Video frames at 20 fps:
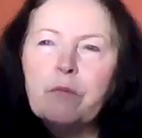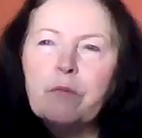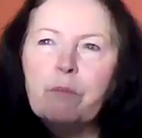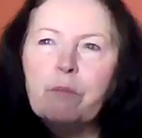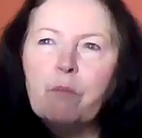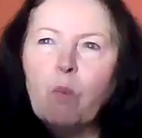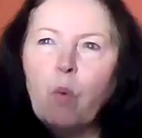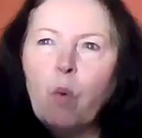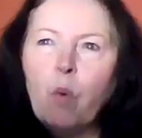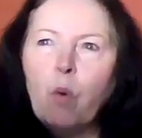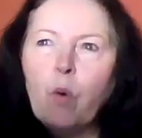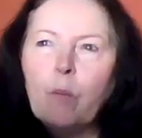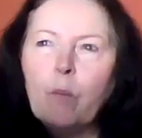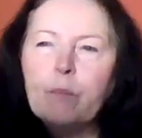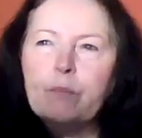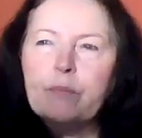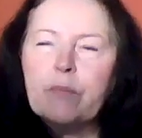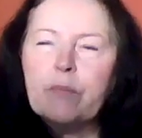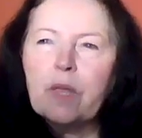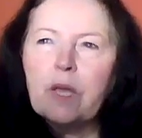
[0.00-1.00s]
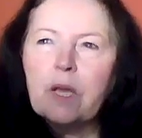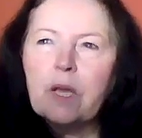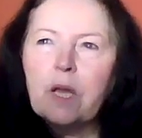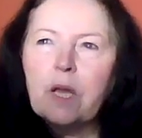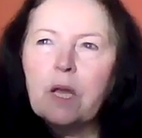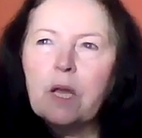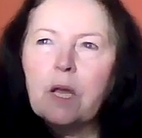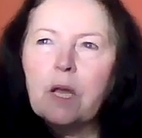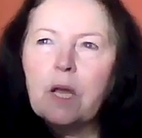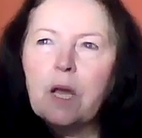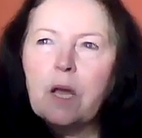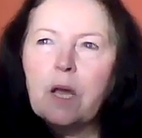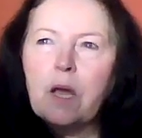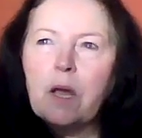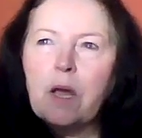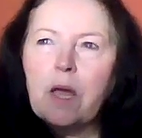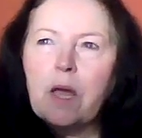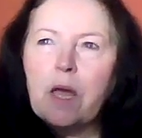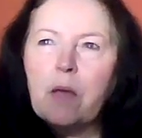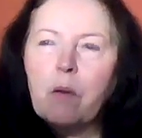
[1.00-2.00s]
more
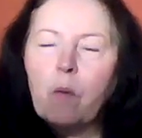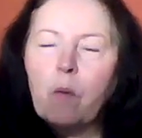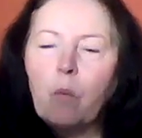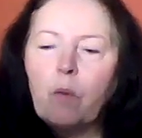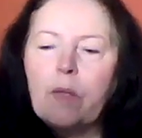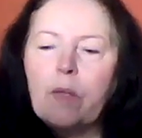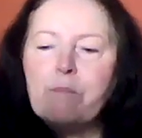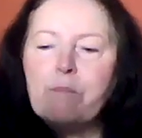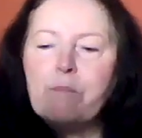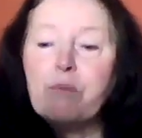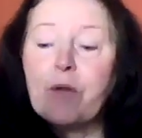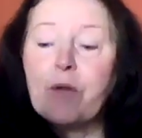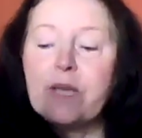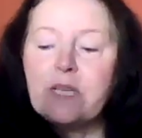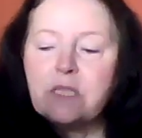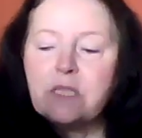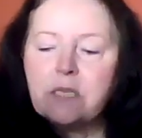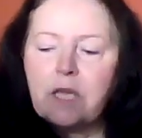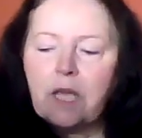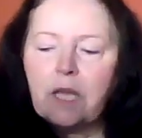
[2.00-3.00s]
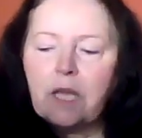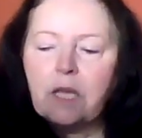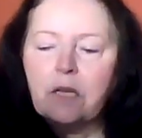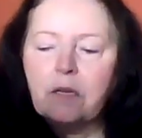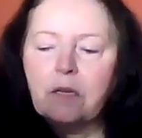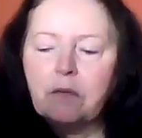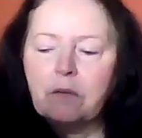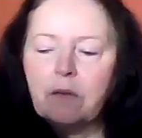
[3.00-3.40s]
all-embracing